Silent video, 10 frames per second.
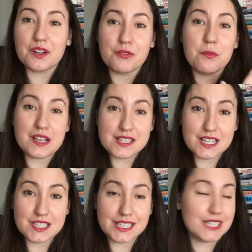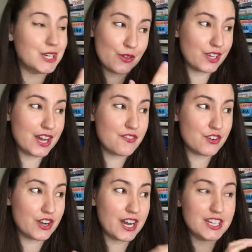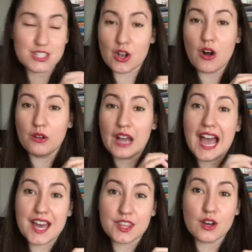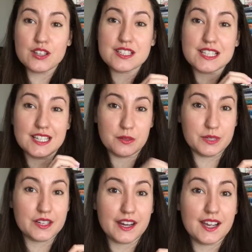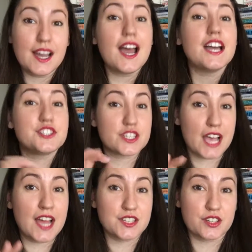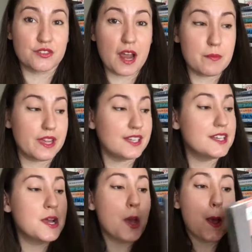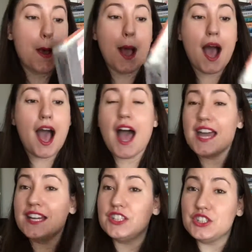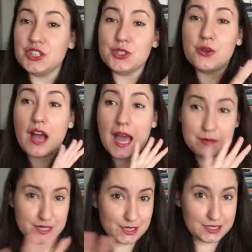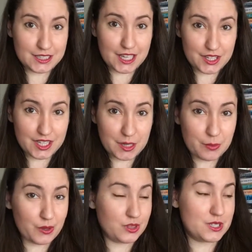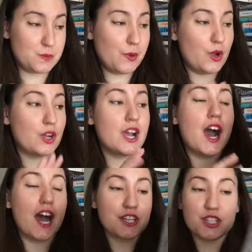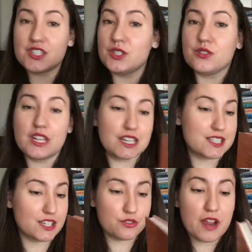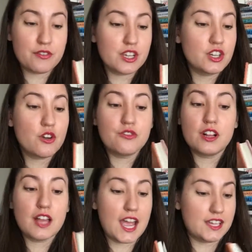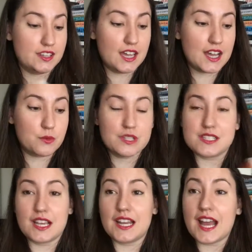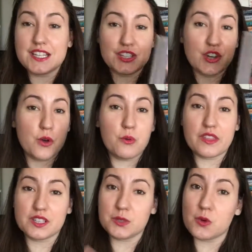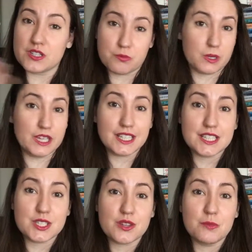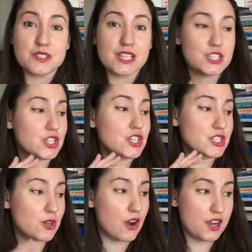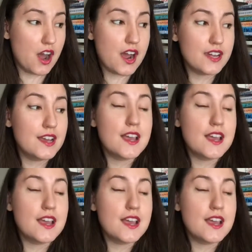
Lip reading: of a musketeer on the cover and it's called Athos in America, I just had to grab it. I knew absolutely nothing about this book. I just knew that it's a graphic novel and that was it. I didn't know whether it was related to The Musketeers or not.